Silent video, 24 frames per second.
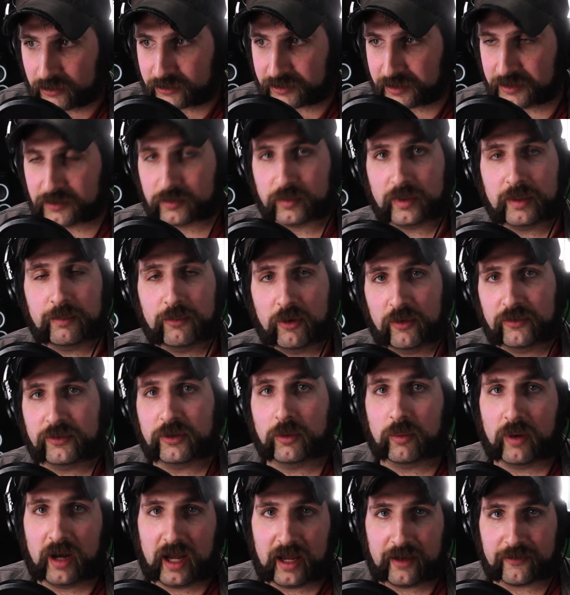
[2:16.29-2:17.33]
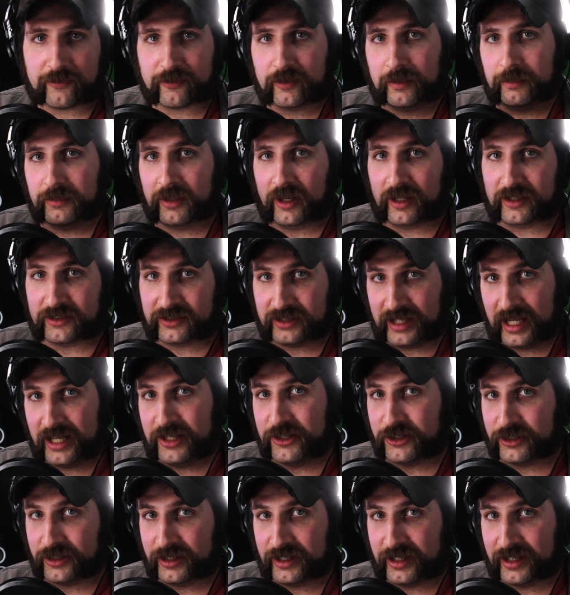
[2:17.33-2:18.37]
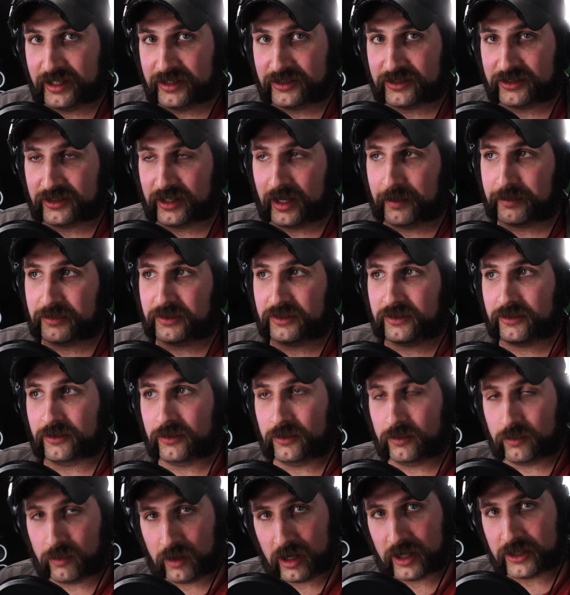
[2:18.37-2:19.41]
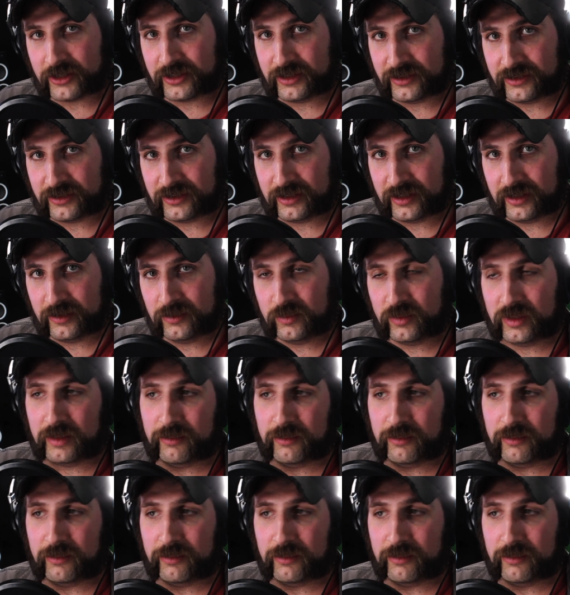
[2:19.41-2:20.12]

Since we moved away from Los Angeles up to Washington,